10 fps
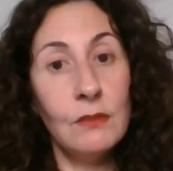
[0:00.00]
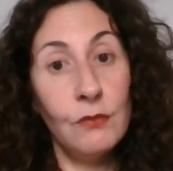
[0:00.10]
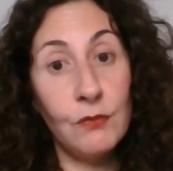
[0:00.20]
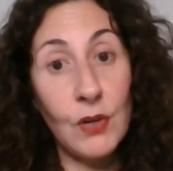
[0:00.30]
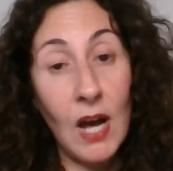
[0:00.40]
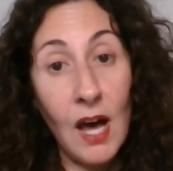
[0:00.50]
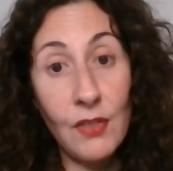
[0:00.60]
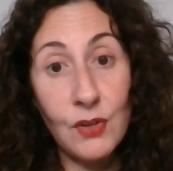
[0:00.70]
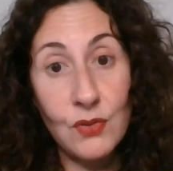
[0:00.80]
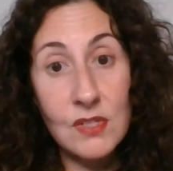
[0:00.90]
For
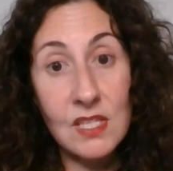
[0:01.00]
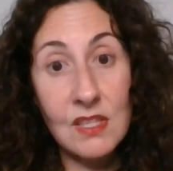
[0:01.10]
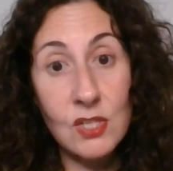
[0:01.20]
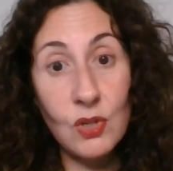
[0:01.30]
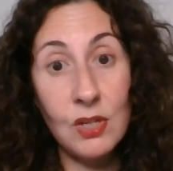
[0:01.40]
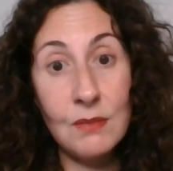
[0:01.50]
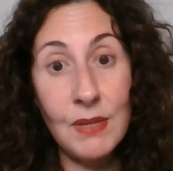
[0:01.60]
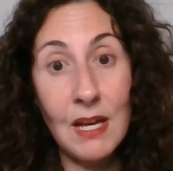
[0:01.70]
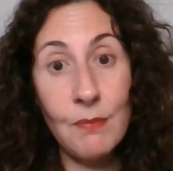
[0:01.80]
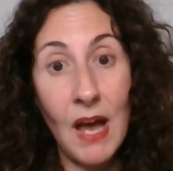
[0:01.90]
others, this could
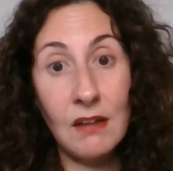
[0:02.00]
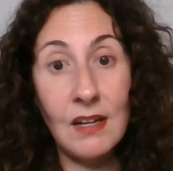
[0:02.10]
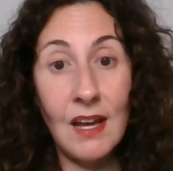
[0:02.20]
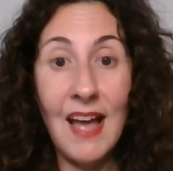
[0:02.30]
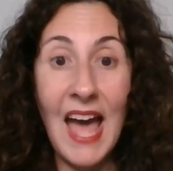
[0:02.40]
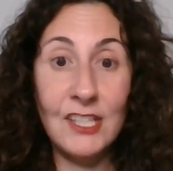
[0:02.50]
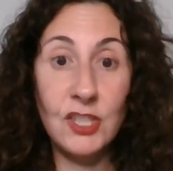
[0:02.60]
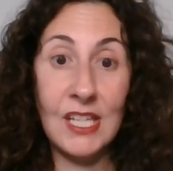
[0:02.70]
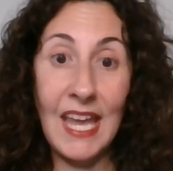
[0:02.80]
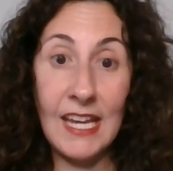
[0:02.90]
be about
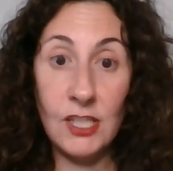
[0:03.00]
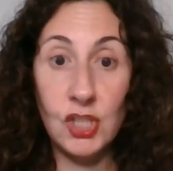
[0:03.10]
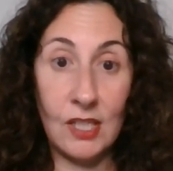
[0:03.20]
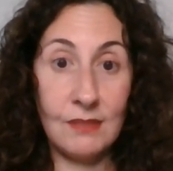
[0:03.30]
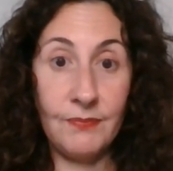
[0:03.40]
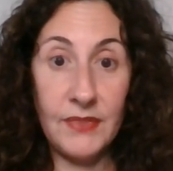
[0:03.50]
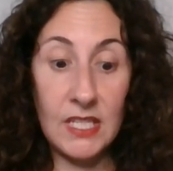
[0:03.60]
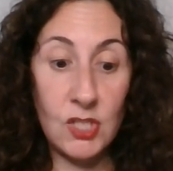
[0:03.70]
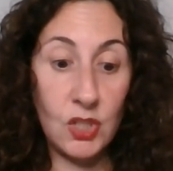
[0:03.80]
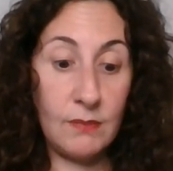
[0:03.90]
education.
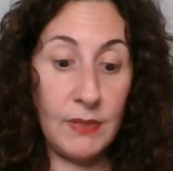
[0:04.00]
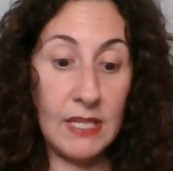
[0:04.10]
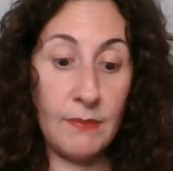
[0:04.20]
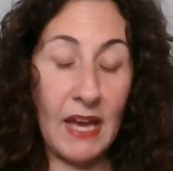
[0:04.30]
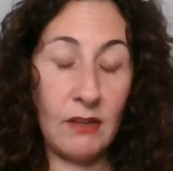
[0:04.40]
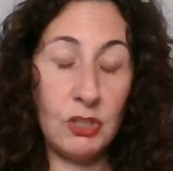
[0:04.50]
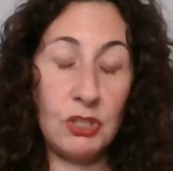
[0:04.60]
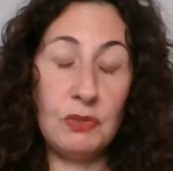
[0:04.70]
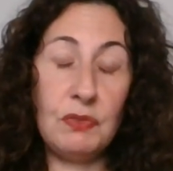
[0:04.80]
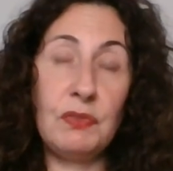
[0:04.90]
This could be about
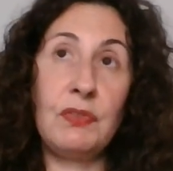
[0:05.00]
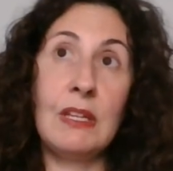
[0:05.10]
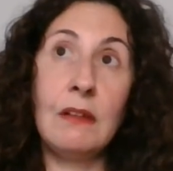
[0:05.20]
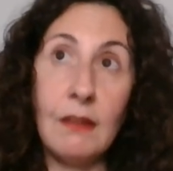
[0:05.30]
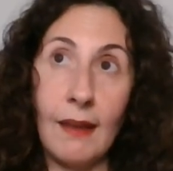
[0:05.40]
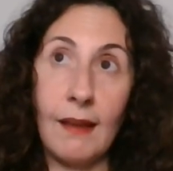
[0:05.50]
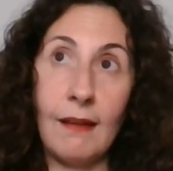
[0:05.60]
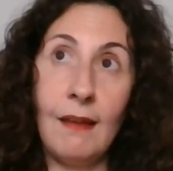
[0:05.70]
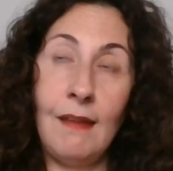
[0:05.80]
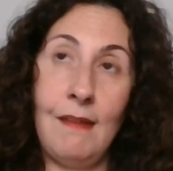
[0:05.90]
you
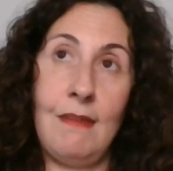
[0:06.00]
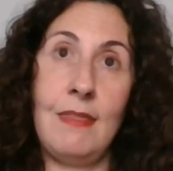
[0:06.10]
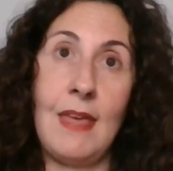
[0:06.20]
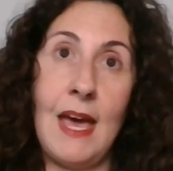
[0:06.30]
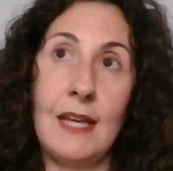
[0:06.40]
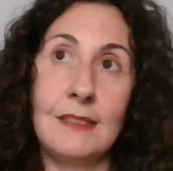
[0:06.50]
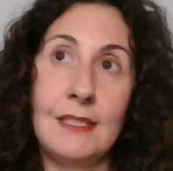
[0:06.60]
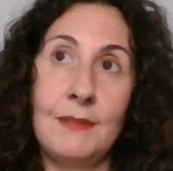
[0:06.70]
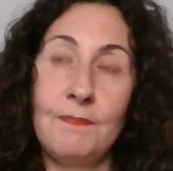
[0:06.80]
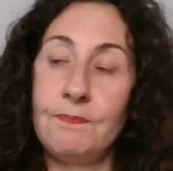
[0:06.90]
feeling
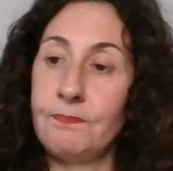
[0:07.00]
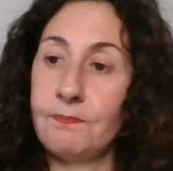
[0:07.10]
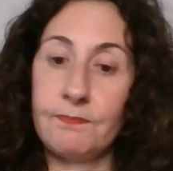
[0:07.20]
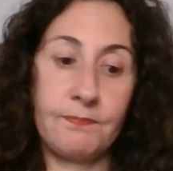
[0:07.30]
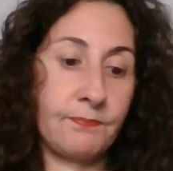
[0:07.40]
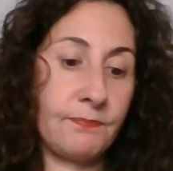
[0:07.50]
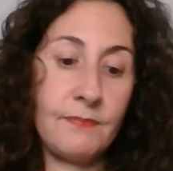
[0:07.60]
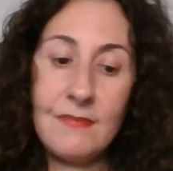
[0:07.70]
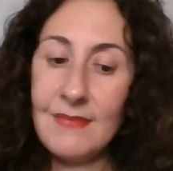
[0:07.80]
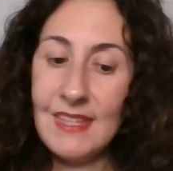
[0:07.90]
that
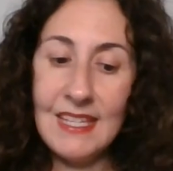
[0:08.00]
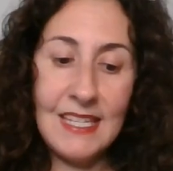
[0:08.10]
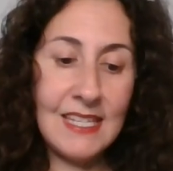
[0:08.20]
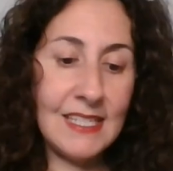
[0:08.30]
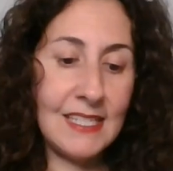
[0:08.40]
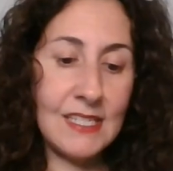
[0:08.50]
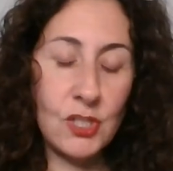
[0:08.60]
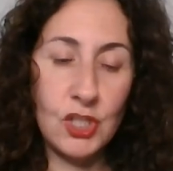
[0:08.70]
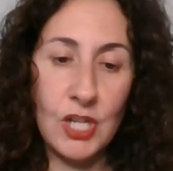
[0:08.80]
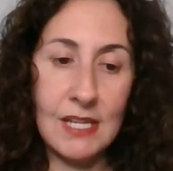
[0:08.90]
it
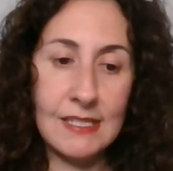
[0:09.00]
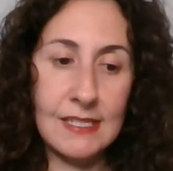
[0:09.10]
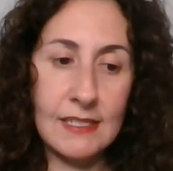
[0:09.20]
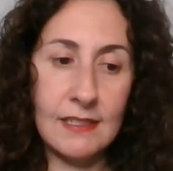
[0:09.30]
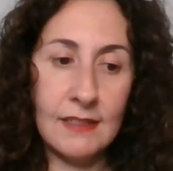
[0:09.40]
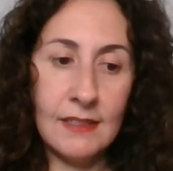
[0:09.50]
is just,